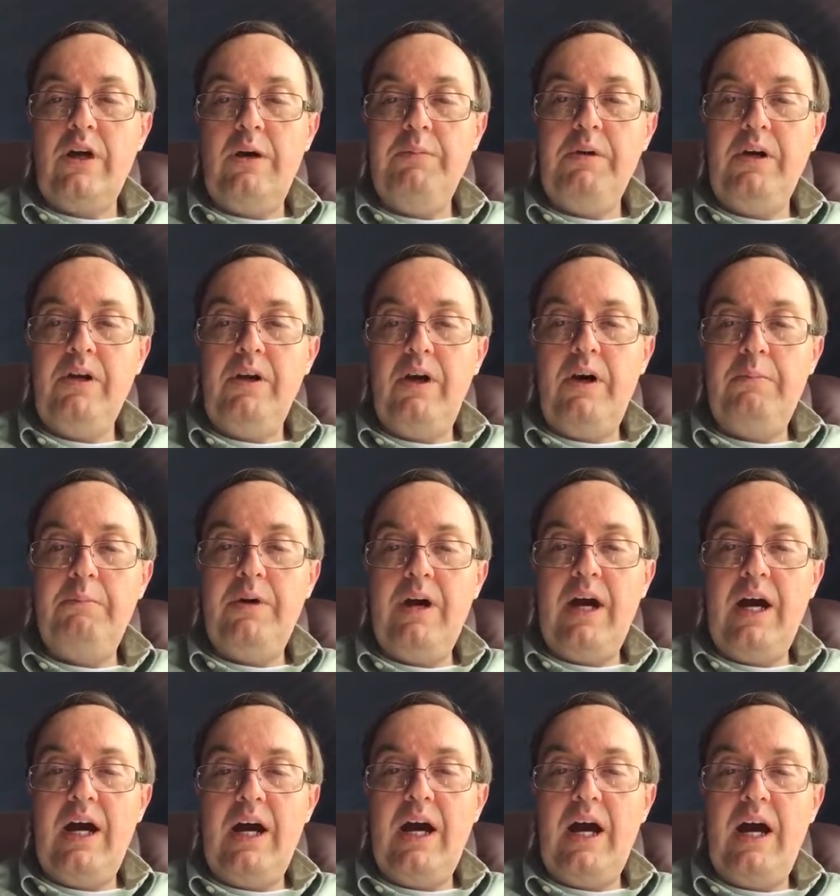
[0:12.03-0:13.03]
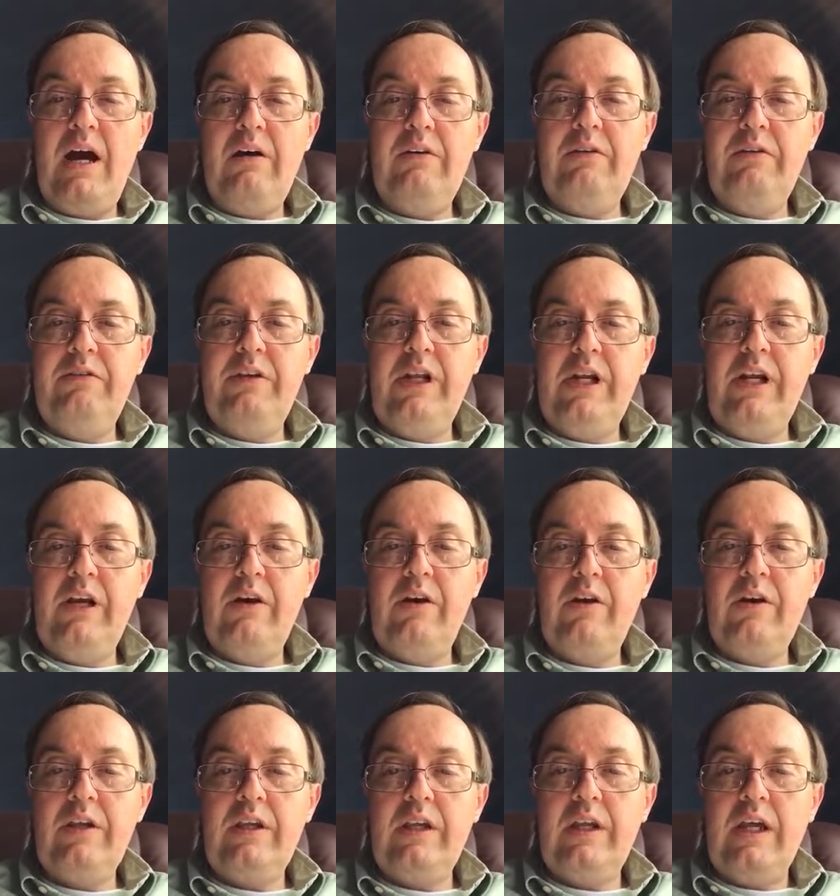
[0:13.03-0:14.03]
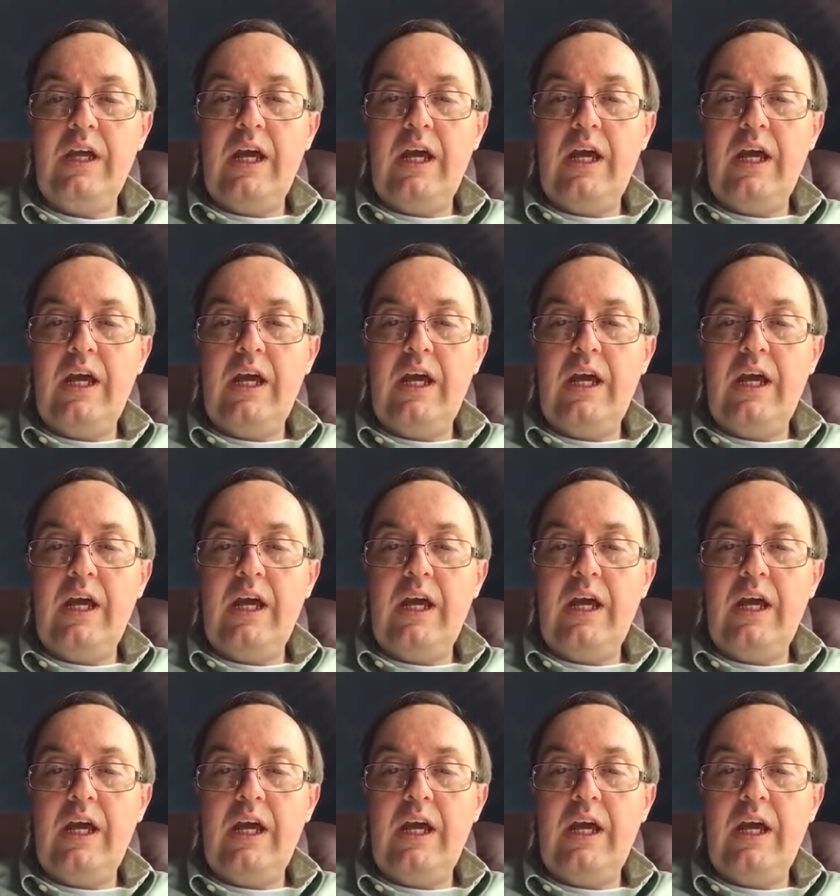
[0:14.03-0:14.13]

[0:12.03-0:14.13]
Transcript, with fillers: coming up out of the earth,